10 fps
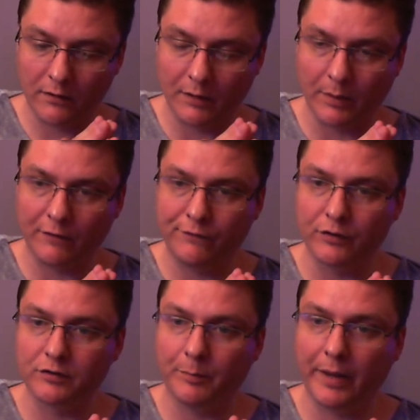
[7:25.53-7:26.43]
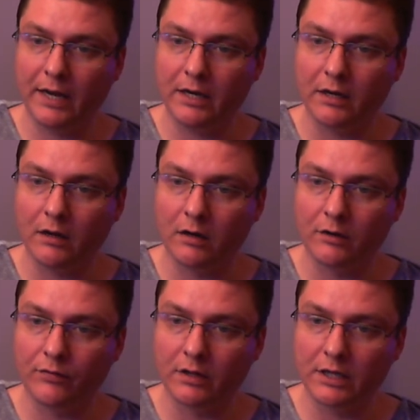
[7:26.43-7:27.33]
They might feel dependent on
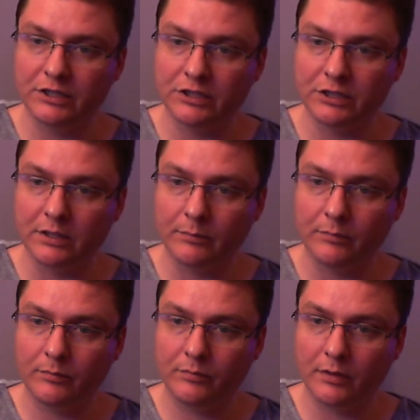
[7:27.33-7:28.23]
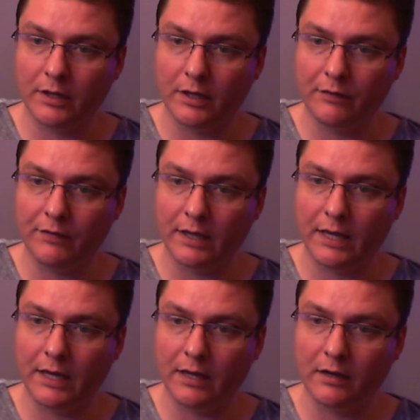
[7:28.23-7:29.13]
a relationship, and if they
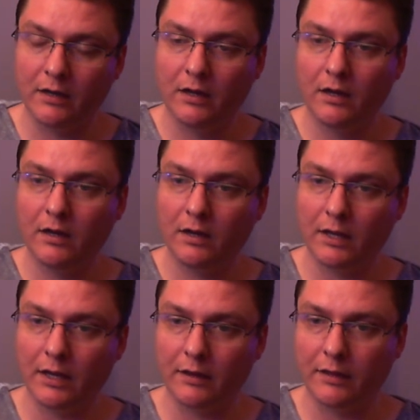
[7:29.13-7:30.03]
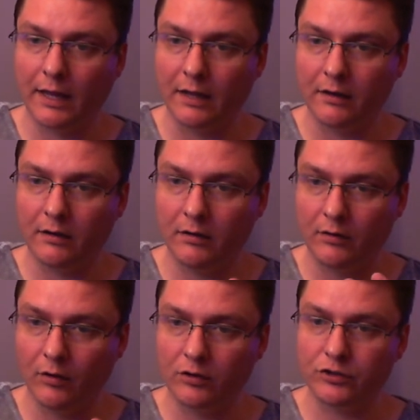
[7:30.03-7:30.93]
can't get that
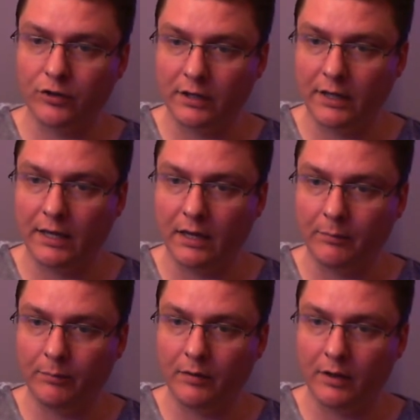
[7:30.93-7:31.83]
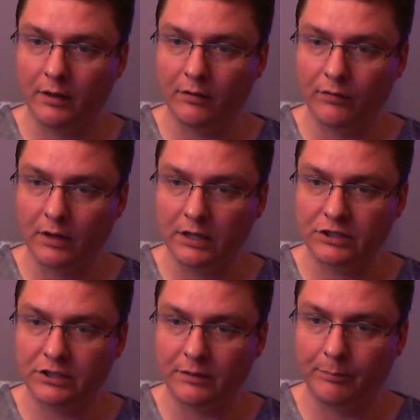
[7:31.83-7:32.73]
nurturing they get in the
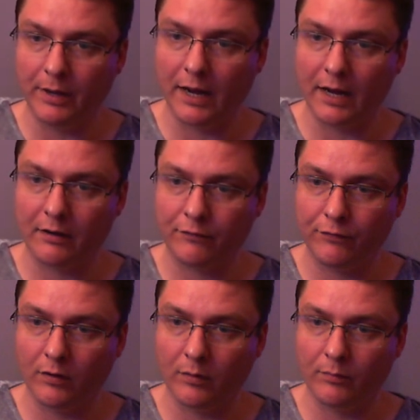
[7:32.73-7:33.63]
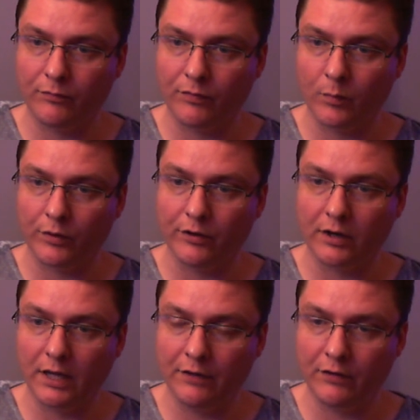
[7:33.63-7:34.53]
relationship back from from what
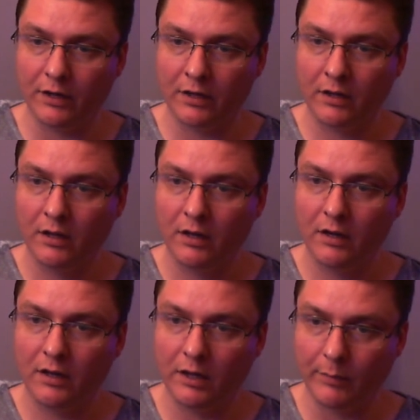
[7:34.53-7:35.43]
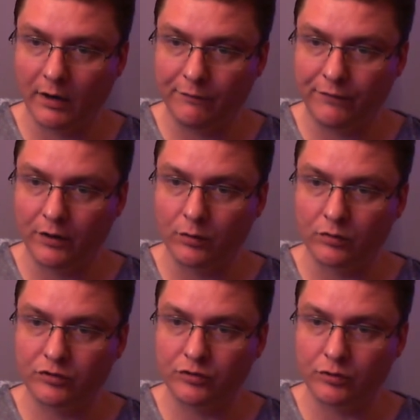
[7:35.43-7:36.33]
they're giving, they might
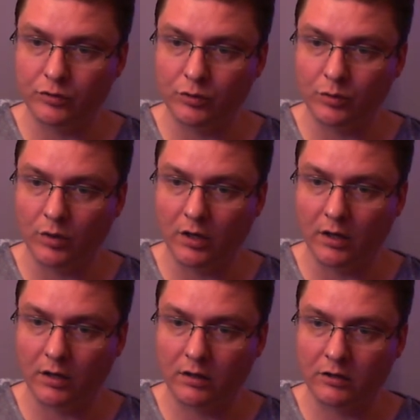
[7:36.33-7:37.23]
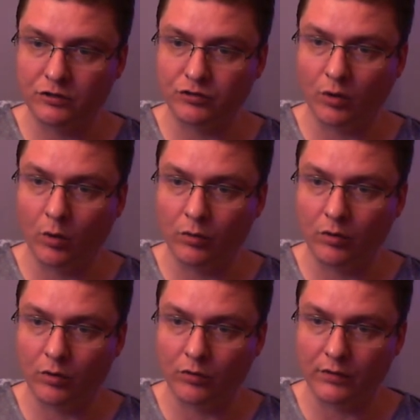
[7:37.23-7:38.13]
feel to uh, control the
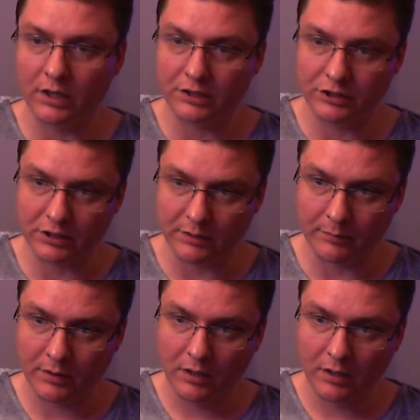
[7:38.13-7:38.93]
whole relationship,